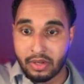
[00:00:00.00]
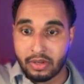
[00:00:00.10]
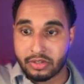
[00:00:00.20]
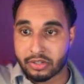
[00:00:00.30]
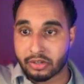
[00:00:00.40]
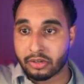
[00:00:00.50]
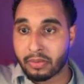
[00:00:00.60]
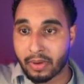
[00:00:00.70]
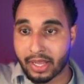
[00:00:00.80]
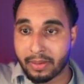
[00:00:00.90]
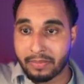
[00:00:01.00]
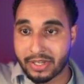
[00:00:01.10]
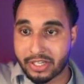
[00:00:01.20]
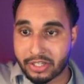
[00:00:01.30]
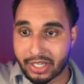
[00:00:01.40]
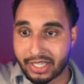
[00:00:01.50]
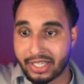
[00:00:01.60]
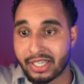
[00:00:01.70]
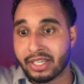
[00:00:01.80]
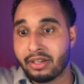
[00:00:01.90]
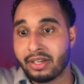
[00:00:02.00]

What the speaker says: So a message ID,